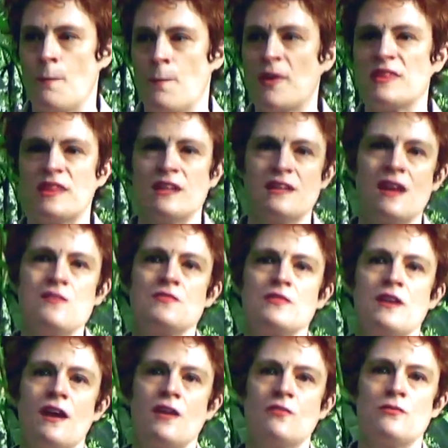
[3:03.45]
But they never
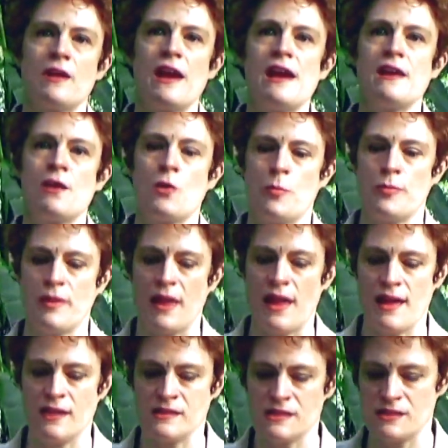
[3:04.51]
got radio
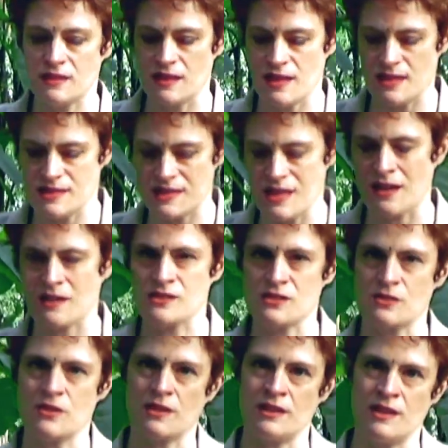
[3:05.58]
play until they sang a
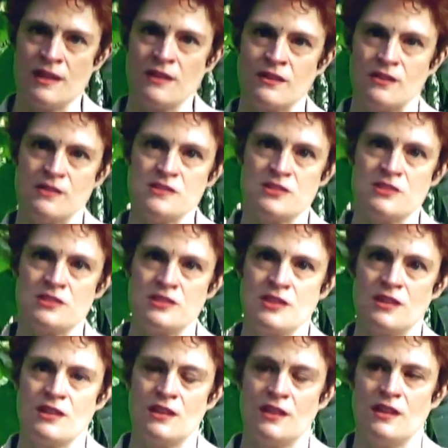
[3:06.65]
song in English.
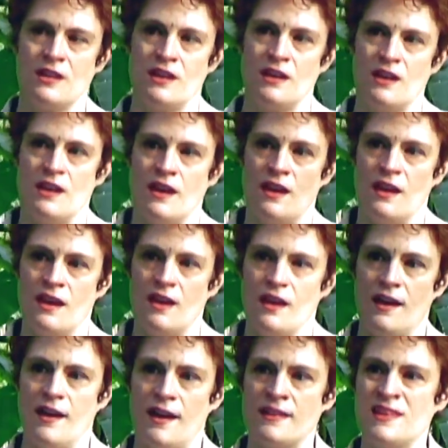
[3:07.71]

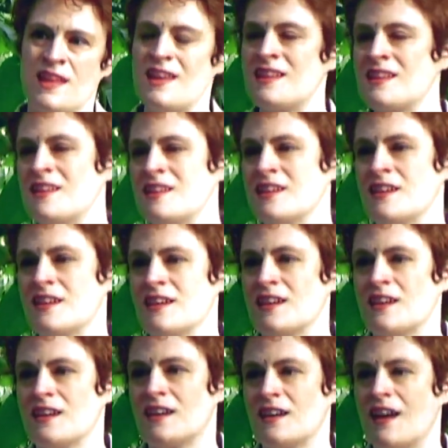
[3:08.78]
And then,
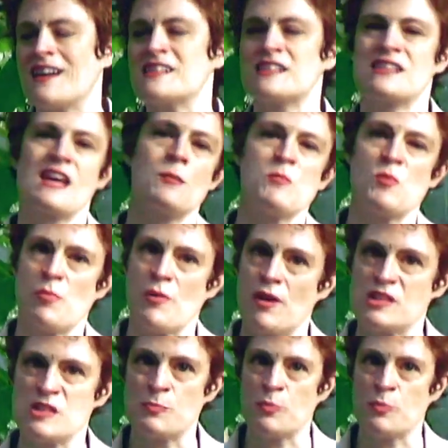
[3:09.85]
as Simon Barnes